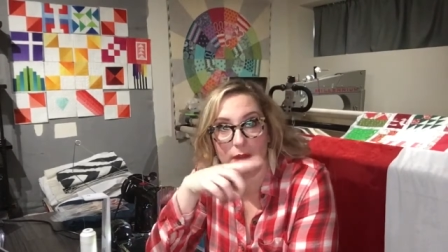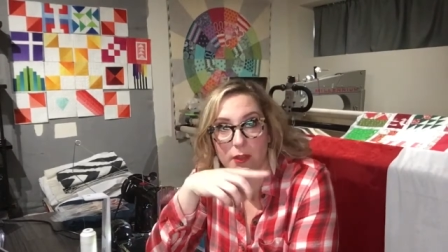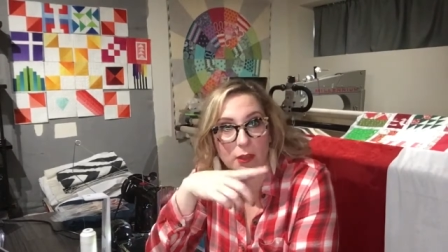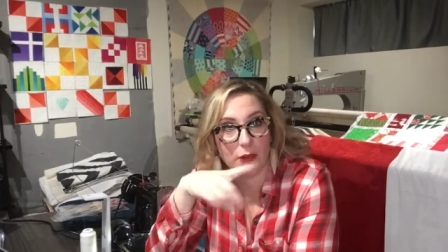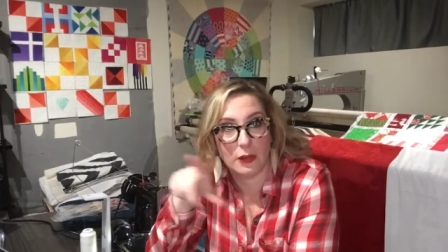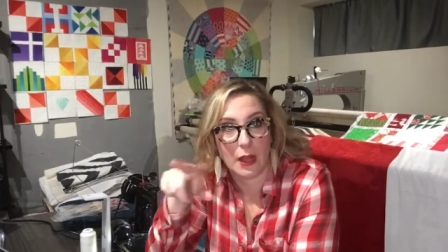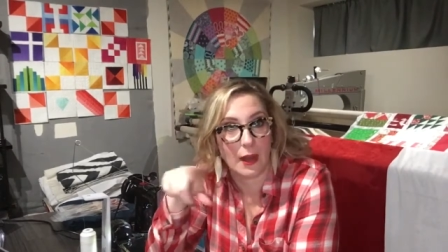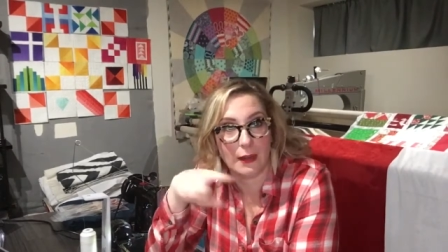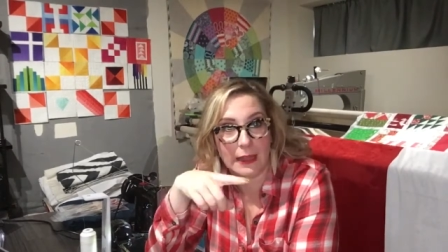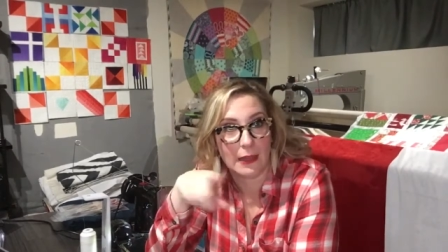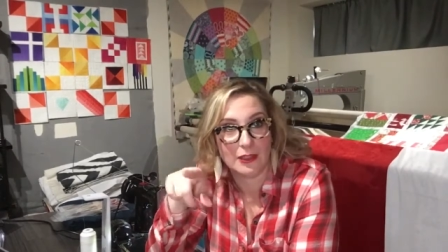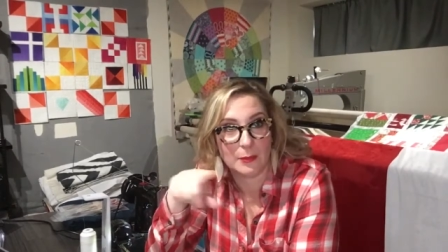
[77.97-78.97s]
You're not
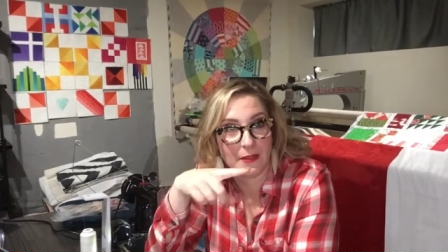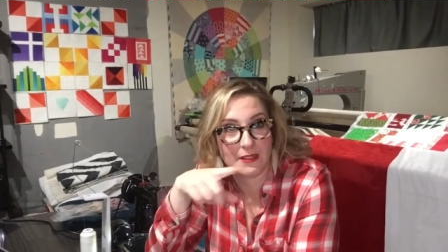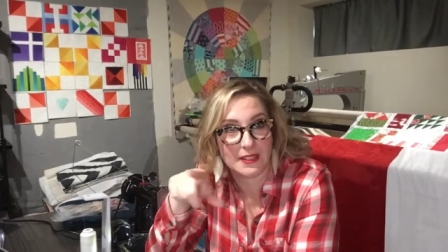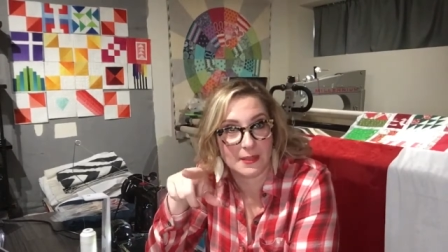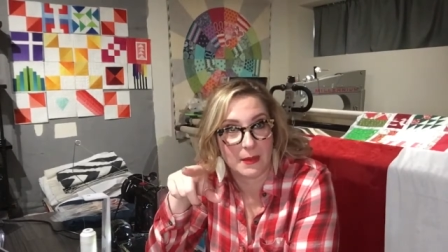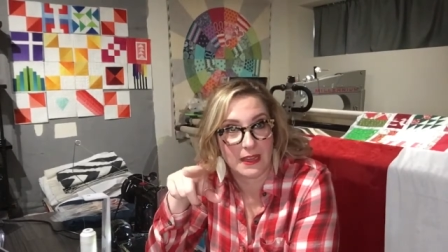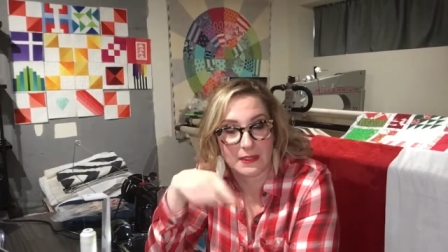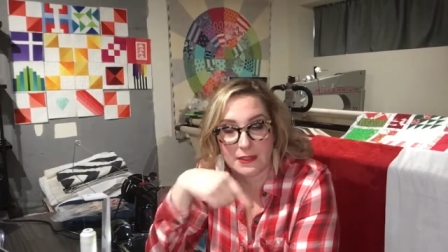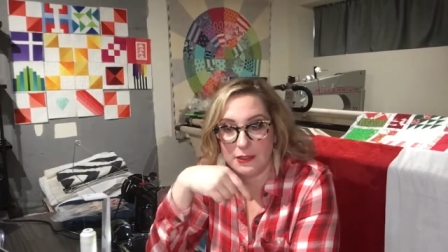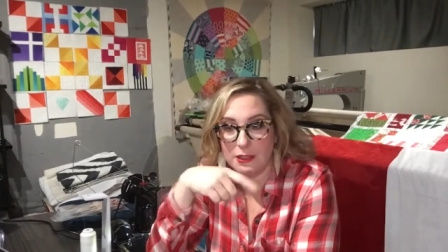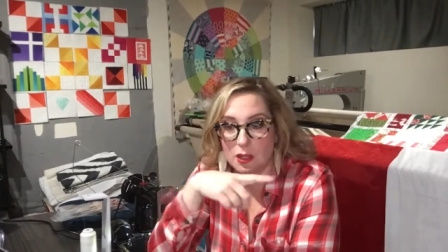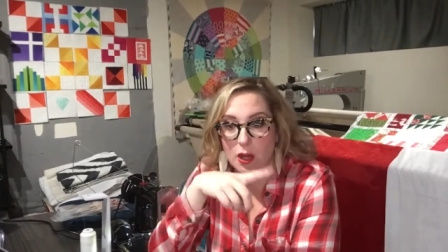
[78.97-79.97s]
allowed to participate.
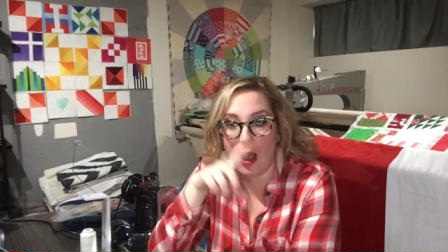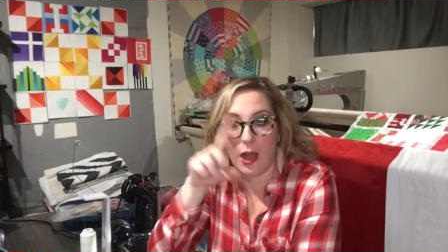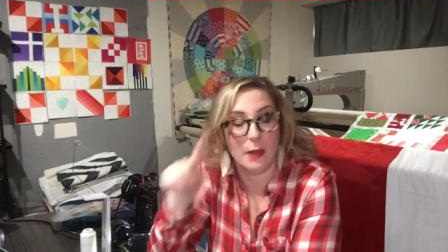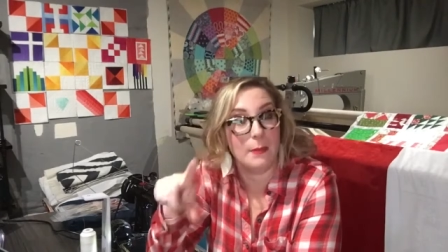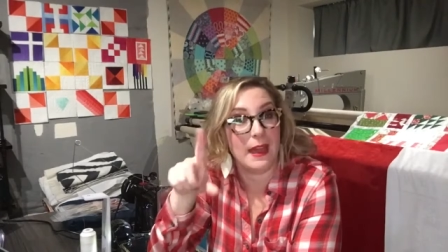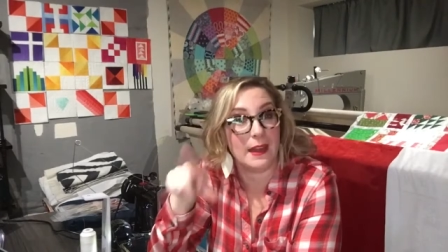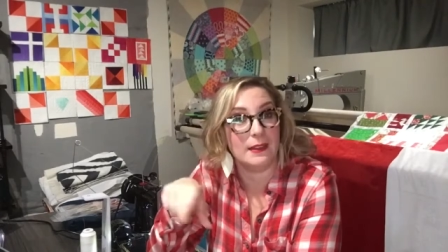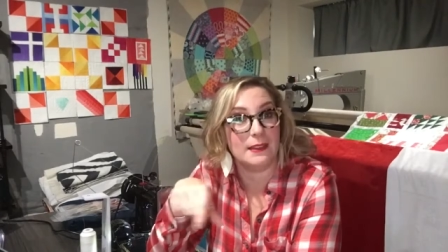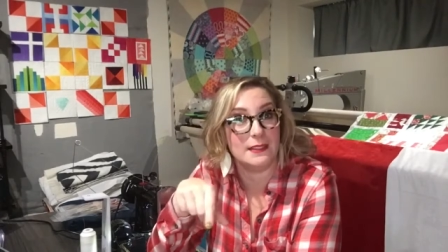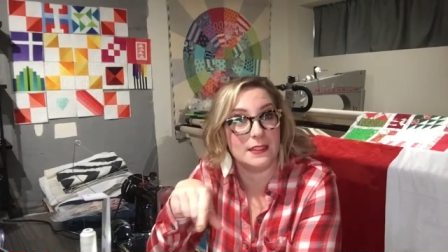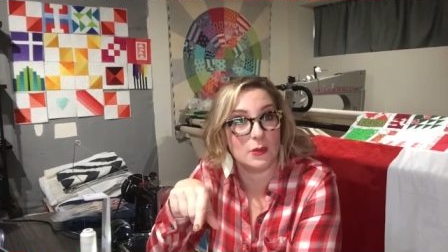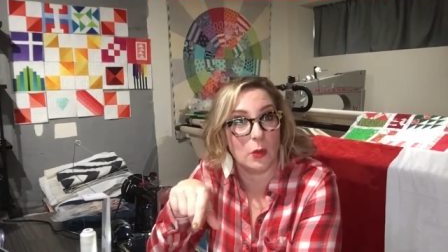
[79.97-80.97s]
You're automatically
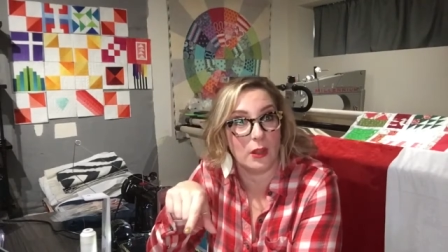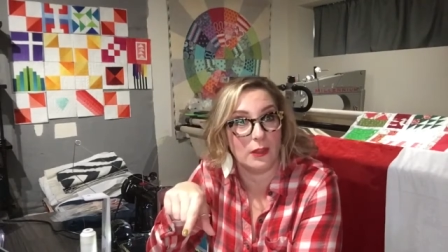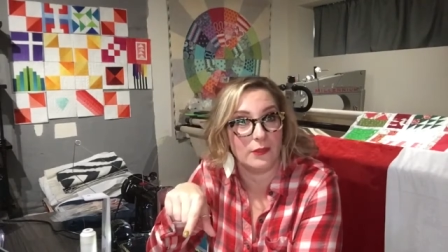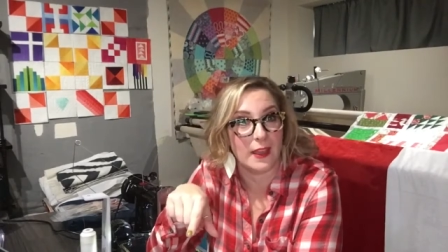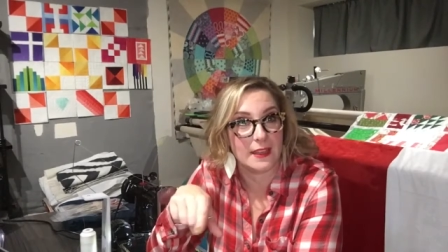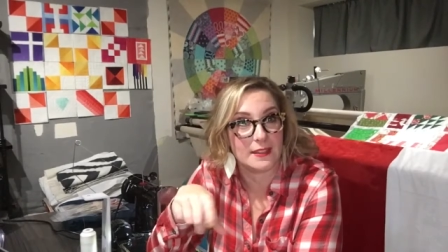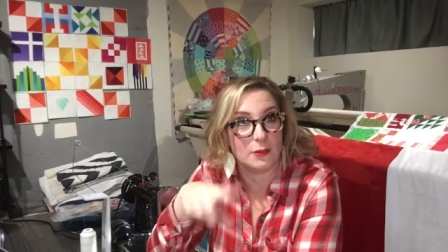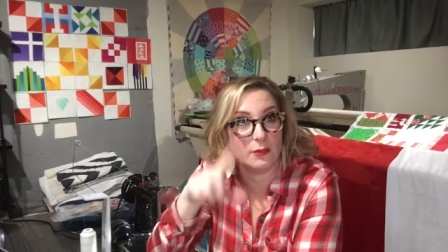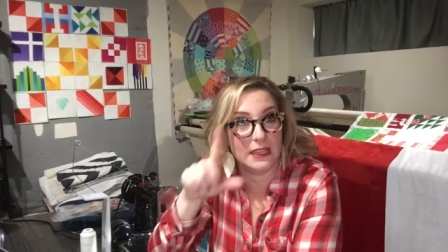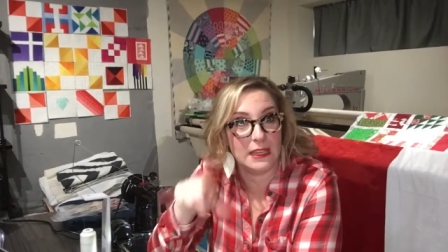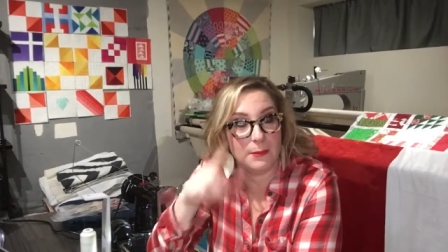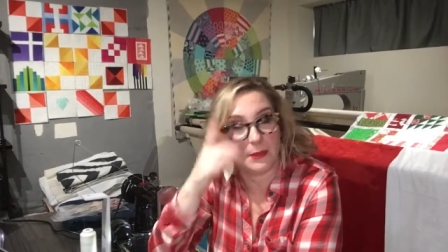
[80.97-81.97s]
disqualified. So
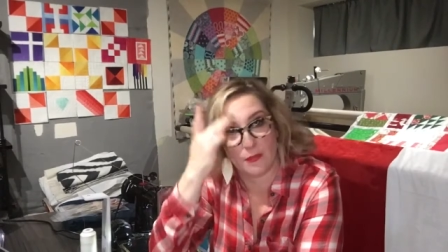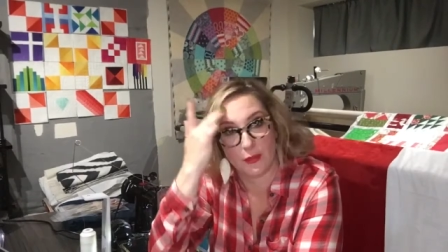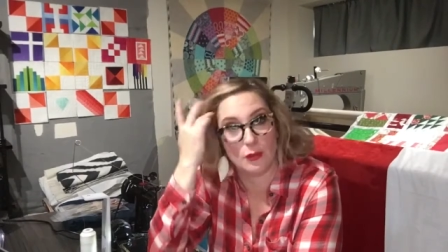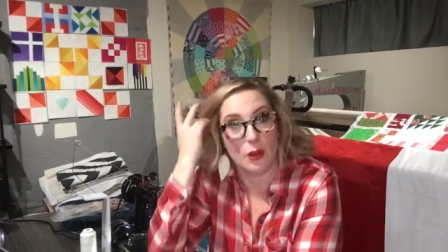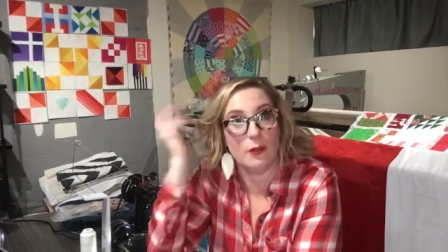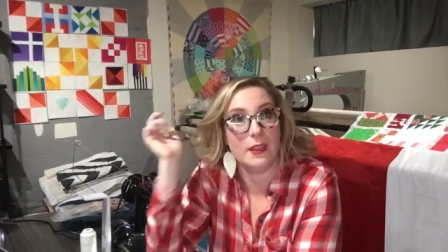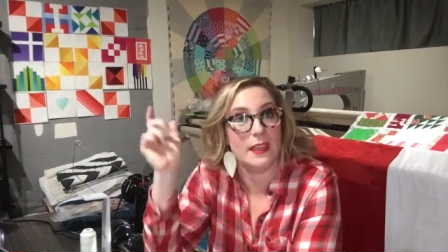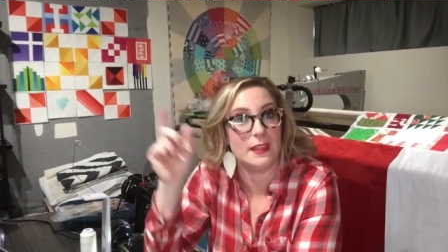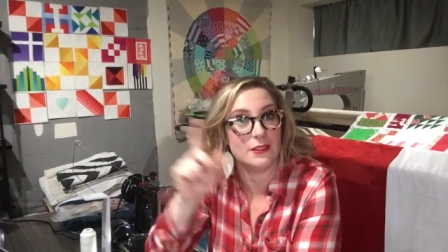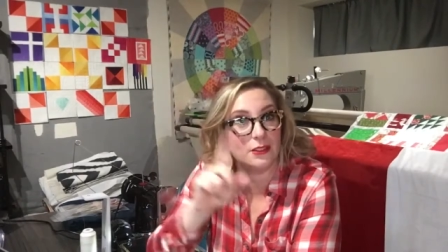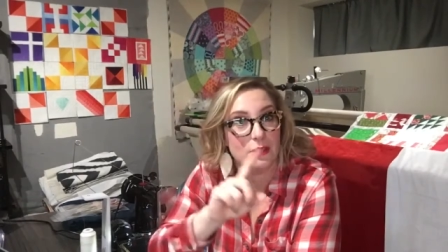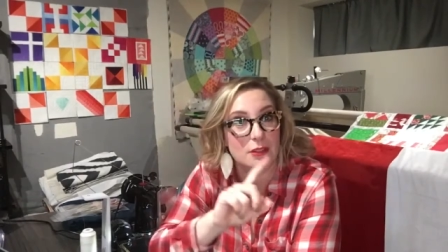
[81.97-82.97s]
if you know the
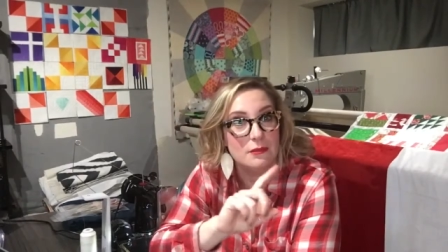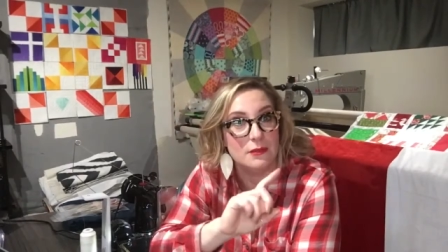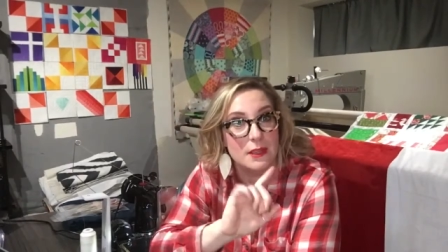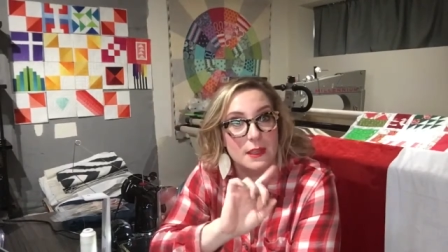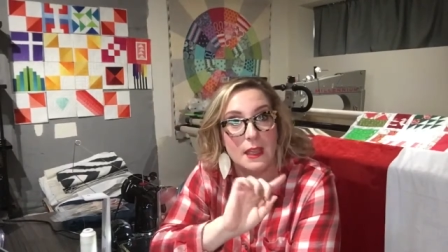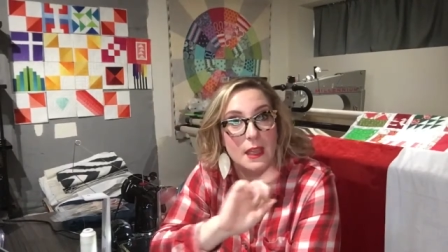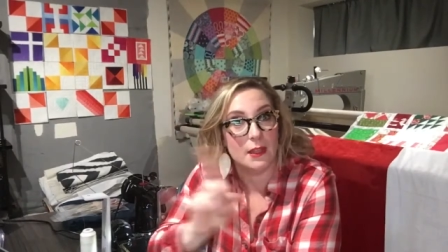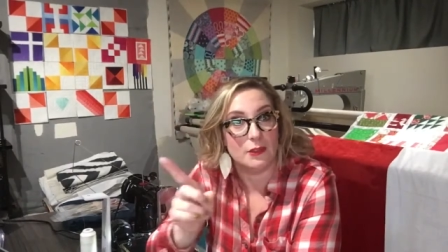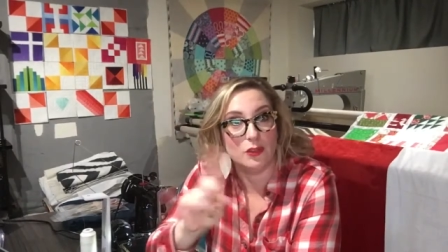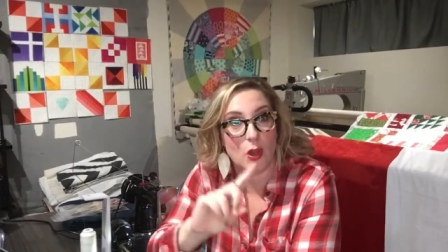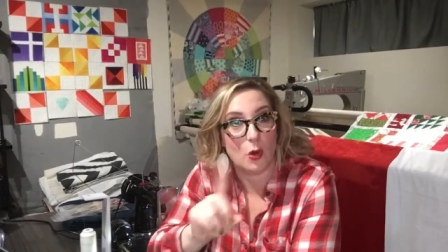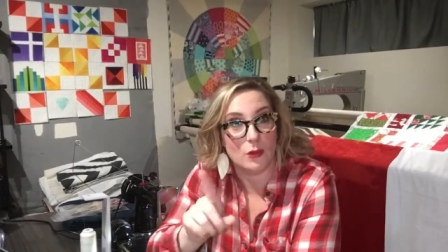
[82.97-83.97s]
answer,
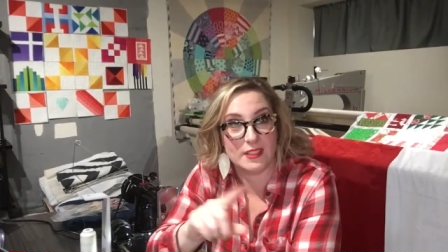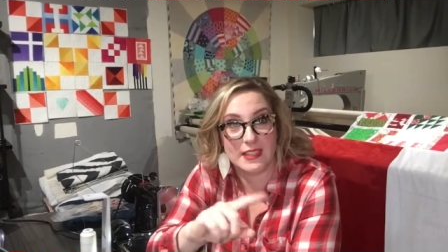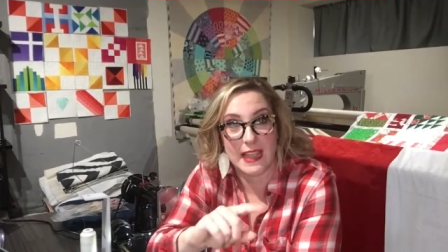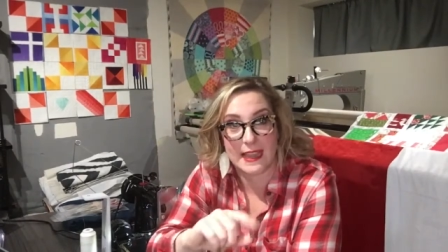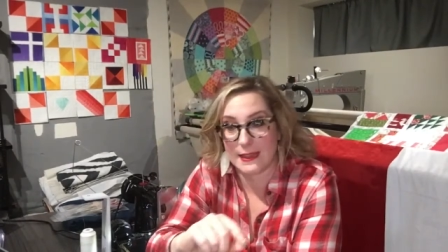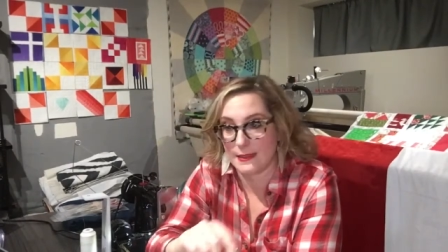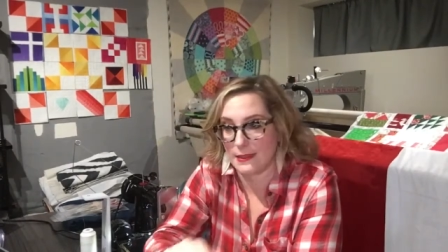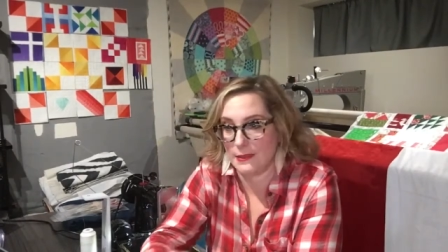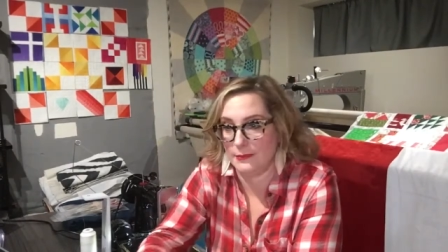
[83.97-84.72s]
don't say it.